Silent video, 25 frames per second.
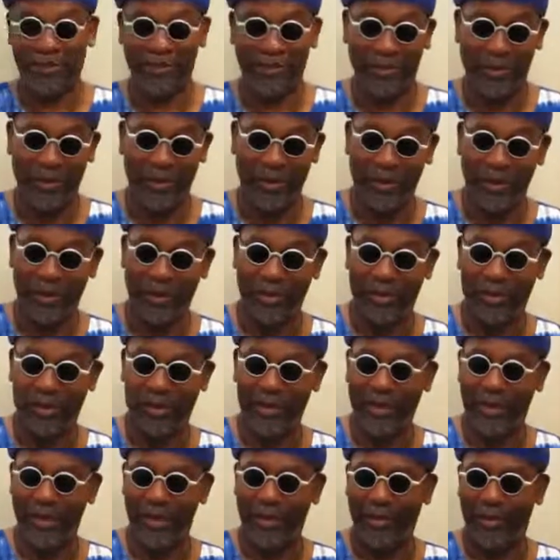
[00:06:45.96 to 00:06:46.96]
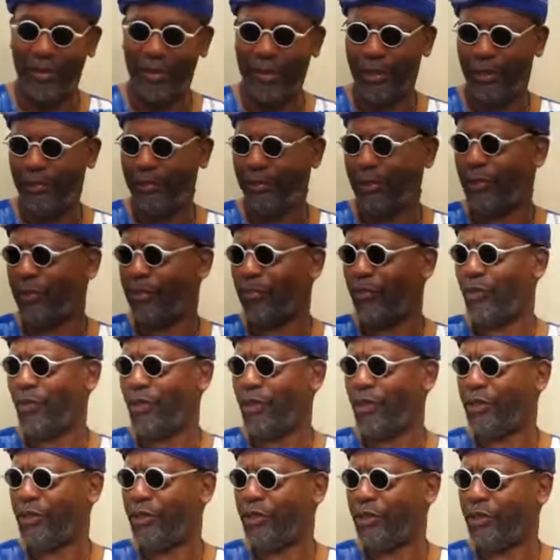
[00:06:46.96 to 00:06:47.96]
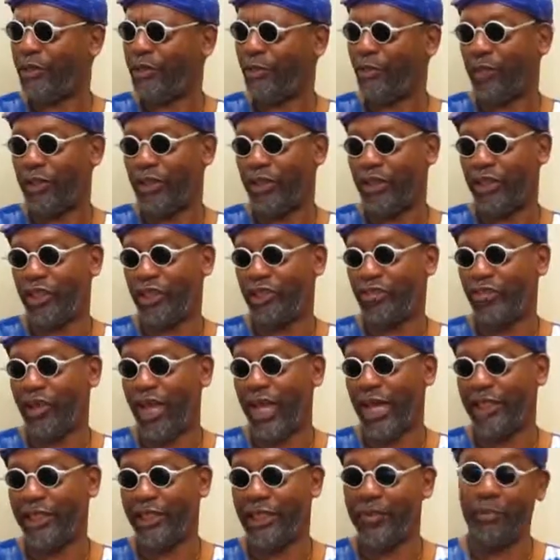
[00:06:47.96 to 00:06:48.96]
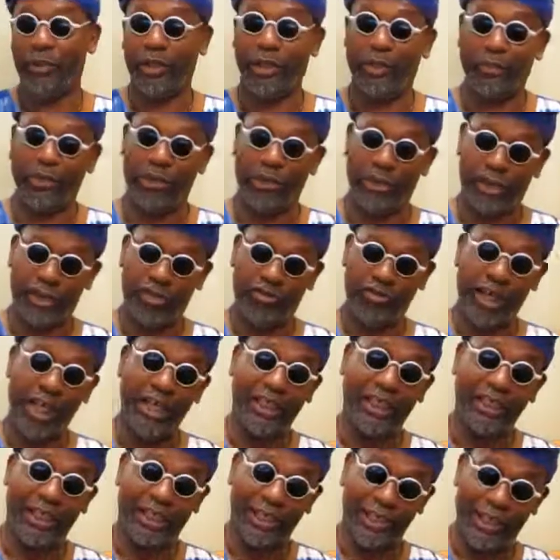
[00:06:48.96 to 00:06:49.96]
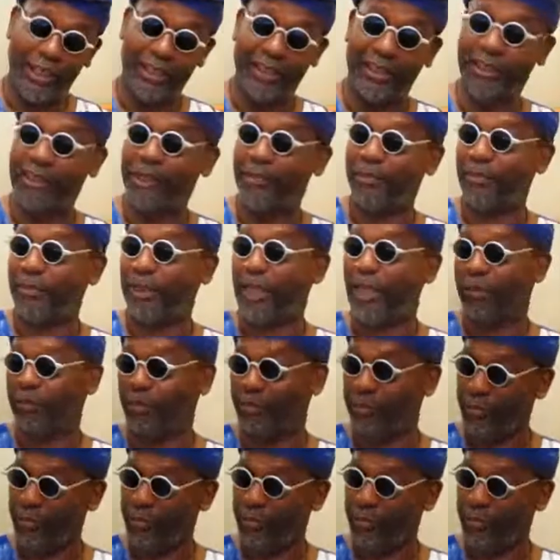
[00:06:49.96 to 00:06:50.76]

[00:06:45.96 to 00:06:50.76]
because, yeah. well, it was important. It was a distraction, but it was a distraction that led to something that